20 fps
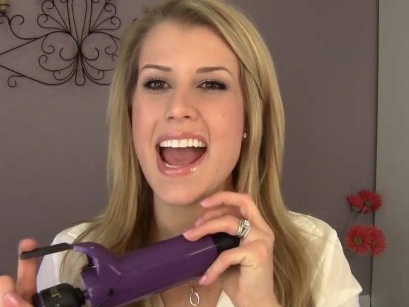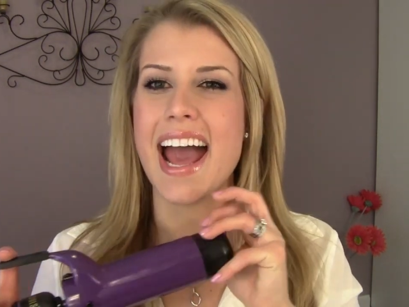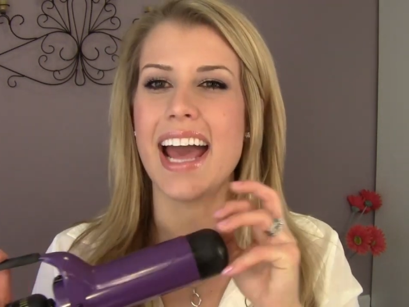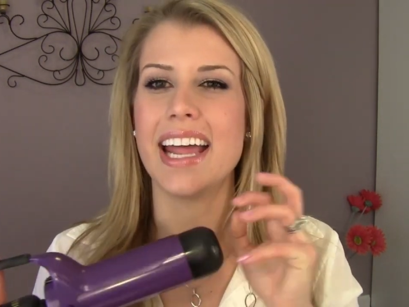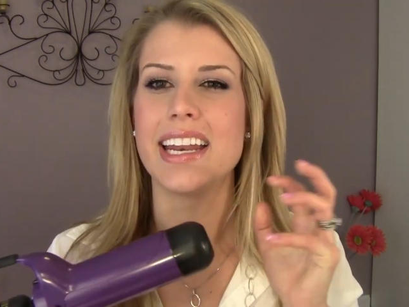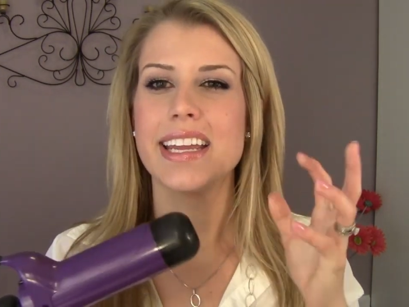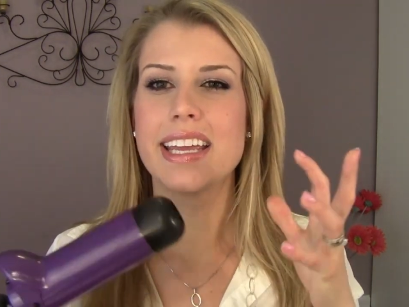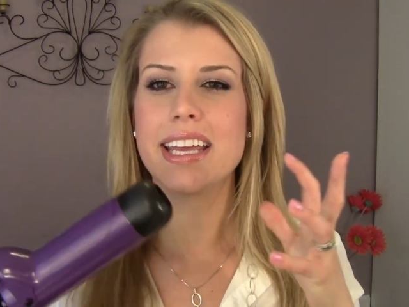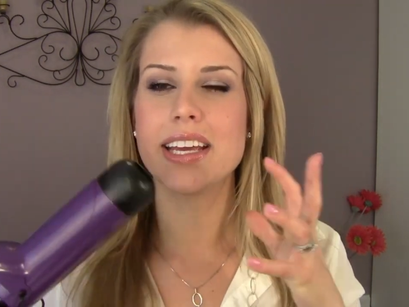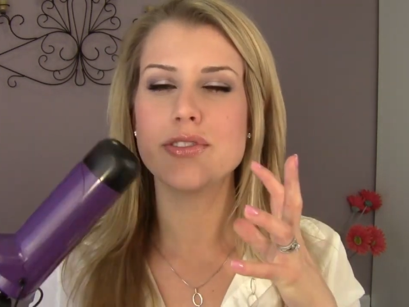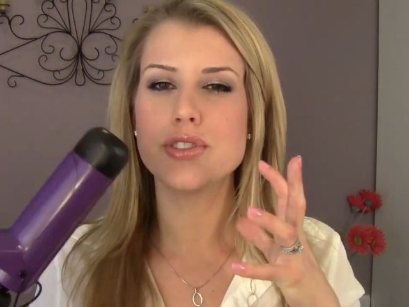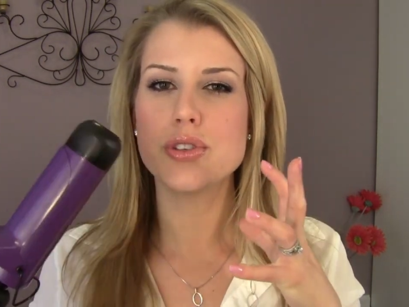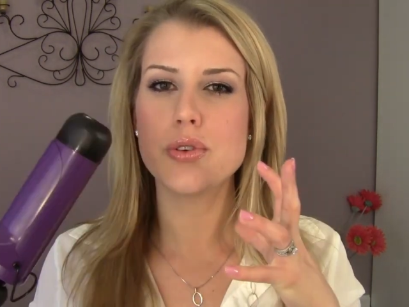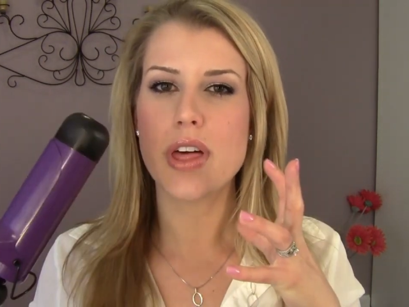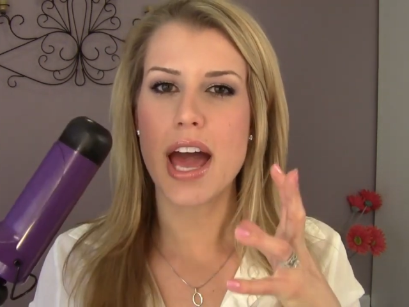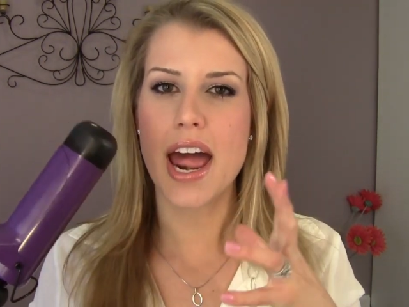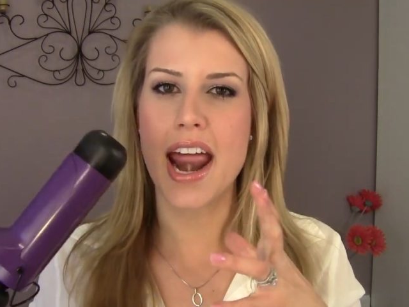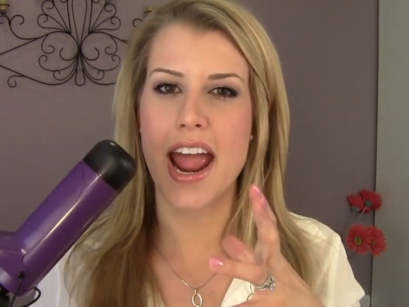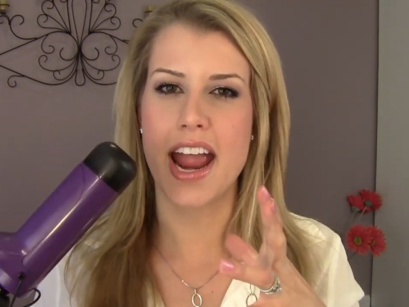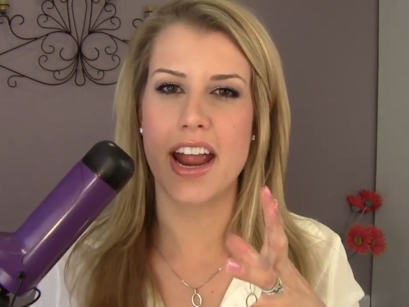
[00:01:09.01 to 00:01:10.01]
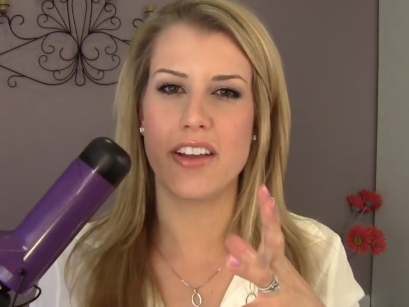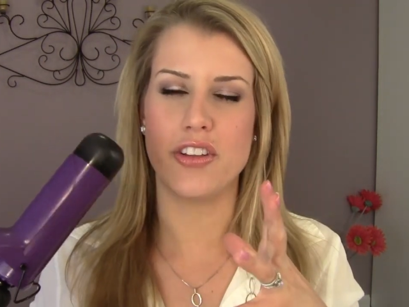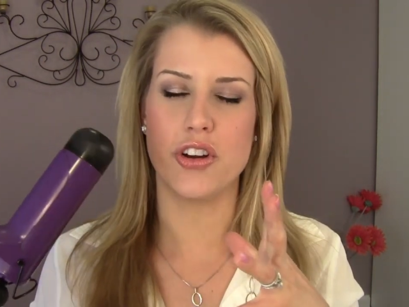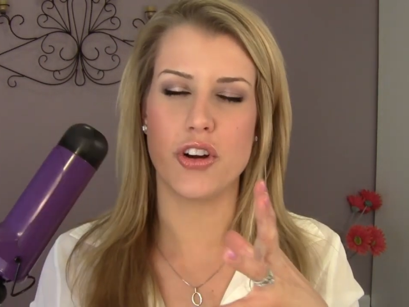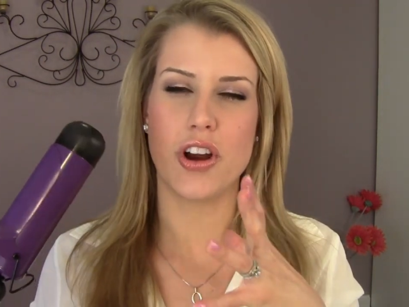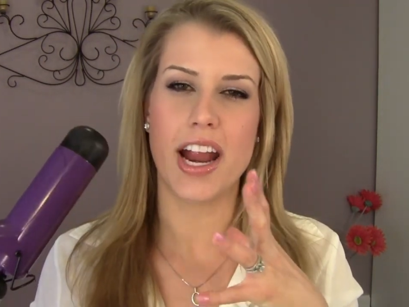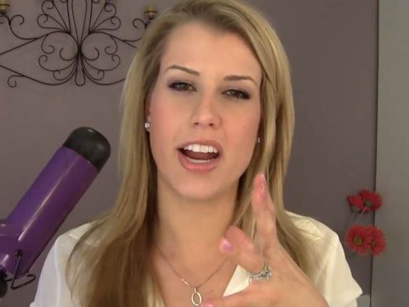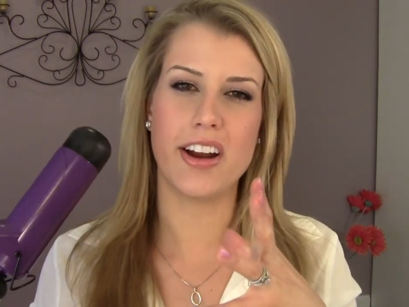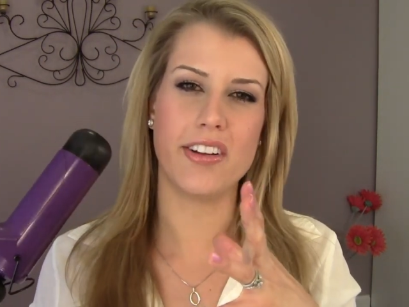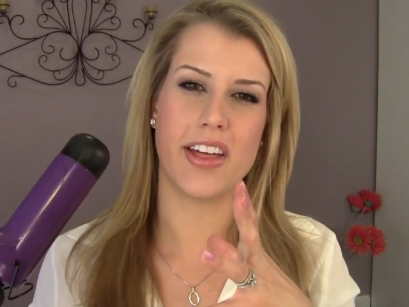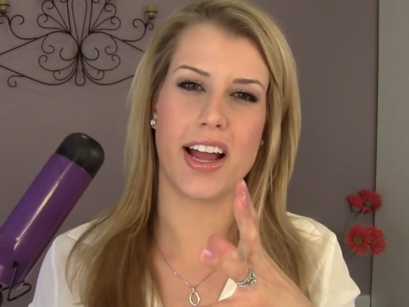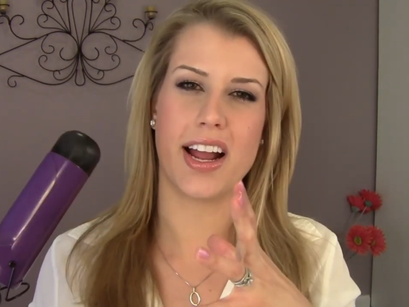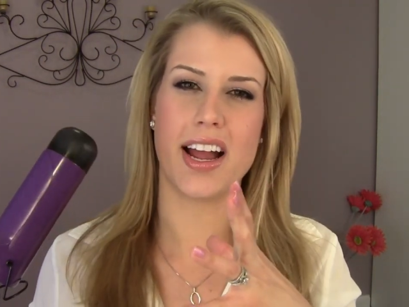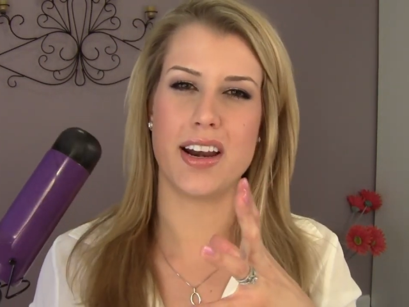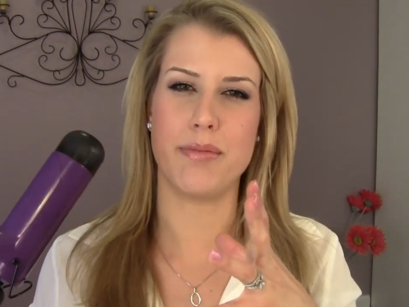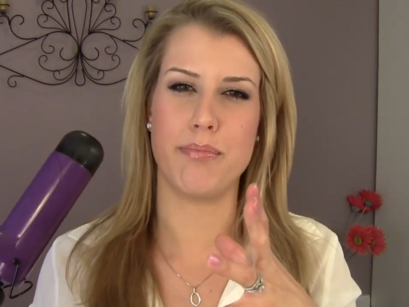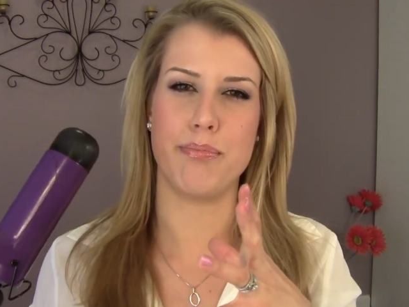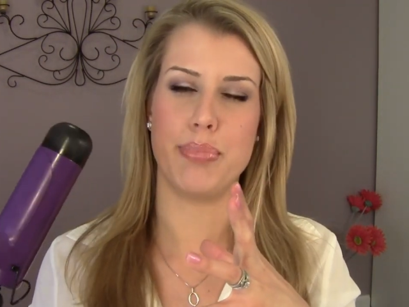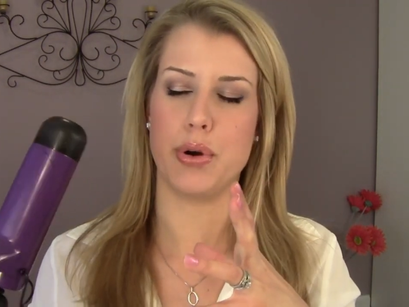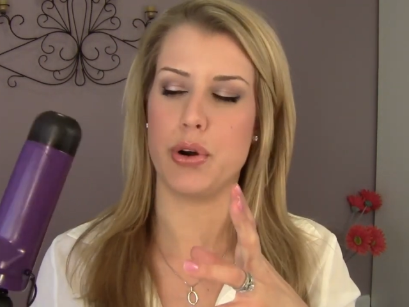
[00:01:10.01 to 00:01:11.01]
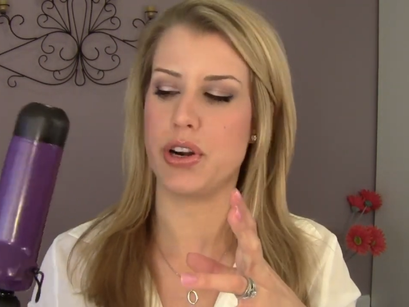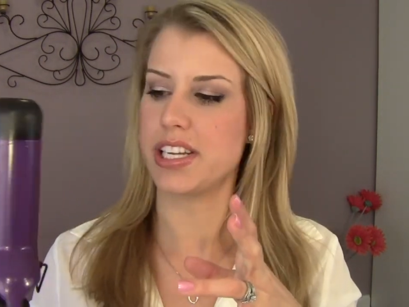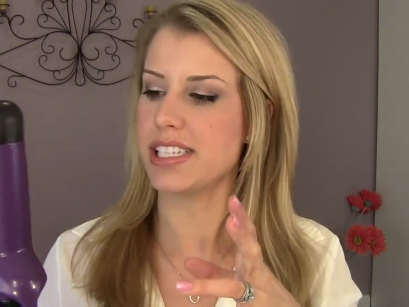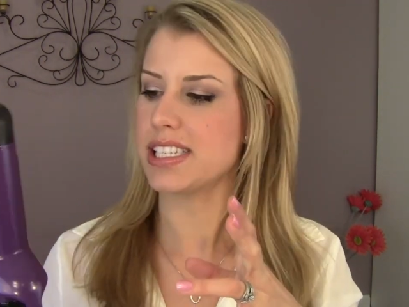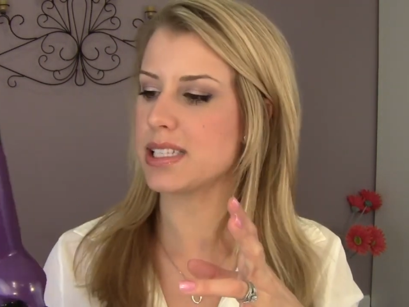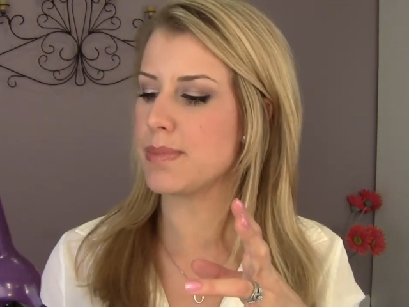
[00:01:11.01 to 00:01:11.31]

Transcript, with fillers: and it gives you that ha your hair that kind of burny